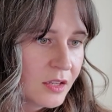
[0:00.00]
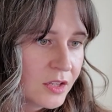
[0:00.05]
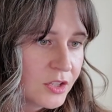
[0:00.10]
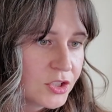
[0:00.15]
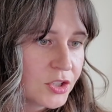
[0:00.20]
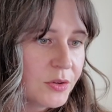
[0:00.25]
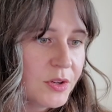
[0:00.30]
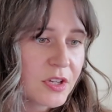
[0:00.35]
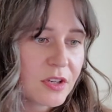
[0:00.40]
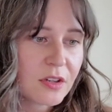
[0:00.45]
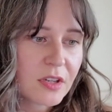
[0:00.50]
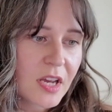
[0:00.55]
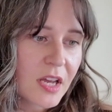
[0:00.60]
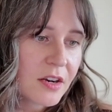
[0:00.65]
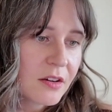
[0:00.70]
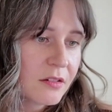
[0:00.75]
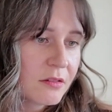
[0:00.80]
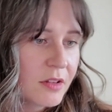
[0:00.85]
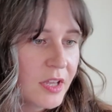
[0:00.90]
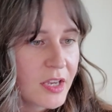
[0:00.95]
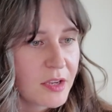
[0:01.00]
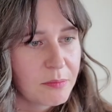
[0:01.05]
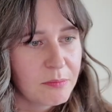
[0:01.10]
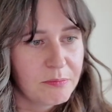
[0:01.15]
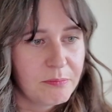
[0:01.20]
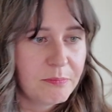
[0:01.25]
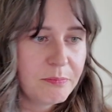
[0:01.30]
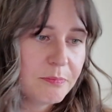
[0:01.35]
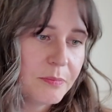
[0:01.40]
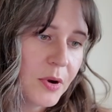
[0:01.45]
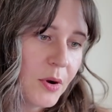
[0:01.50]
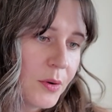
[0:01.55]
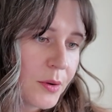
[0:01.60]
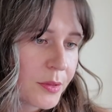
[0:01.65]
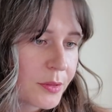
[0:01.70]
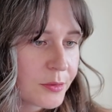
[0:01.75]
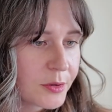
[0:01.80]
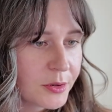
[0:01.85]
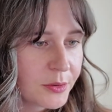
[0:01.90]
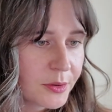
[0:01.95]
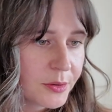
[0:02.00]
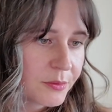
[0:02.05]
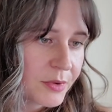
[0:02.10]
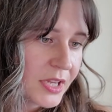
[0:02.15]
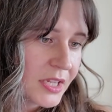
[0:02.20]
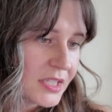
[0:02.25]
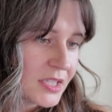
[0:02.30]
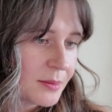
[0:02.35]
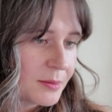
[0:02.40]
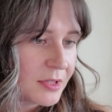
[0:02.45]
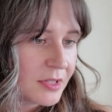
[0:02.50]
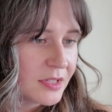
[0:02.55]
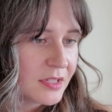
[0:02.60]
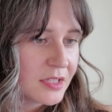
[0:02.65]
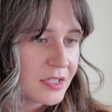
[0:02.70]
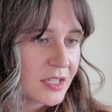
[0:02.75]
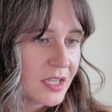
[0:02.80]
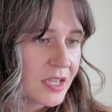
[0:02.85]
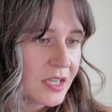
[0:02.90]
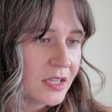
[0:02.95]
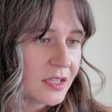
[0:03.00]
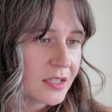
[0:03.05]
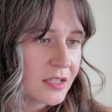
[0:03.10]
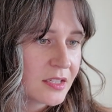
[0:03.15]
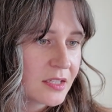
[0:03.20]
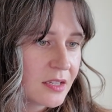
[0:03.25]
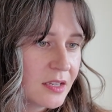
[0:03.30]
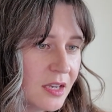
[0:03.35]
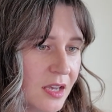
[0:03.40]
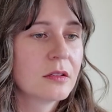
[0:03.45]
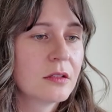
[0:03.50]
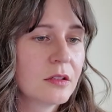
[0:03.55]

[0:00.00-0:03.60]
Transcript: So you can kind of like poke through and read some of these things.